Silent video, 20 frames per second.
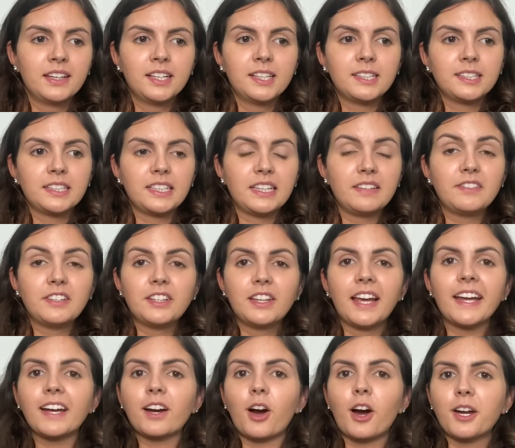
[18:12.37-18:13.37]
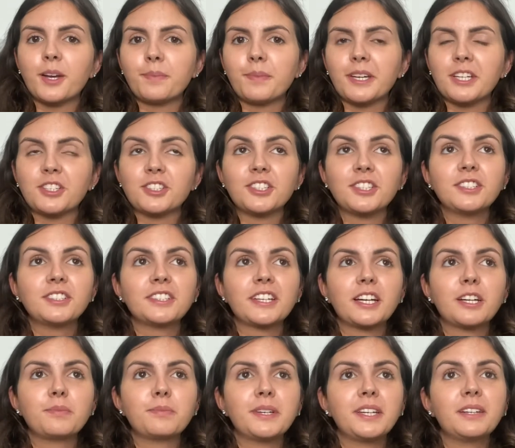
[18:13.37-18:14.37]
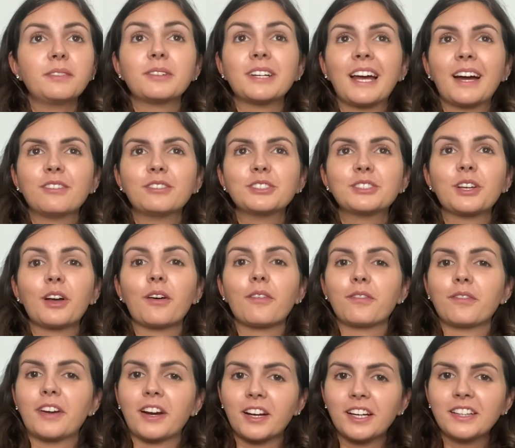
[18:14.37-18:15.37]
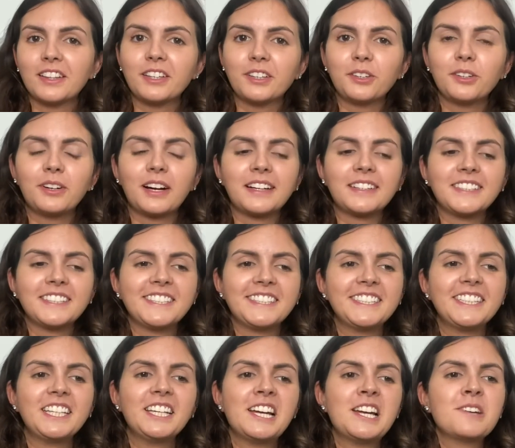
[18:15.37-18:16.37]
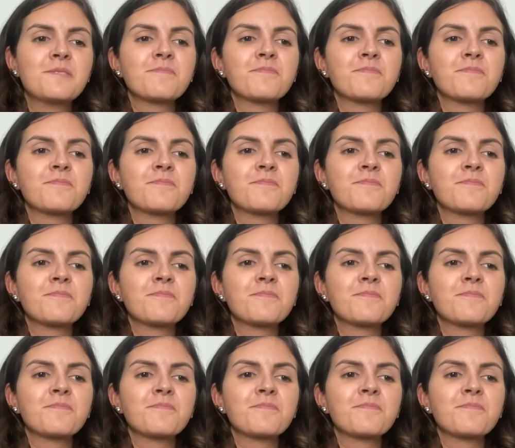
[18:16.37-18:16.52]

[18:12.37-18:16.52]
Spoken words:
Even like Haunted Mansion scared me when I was very little at Disney.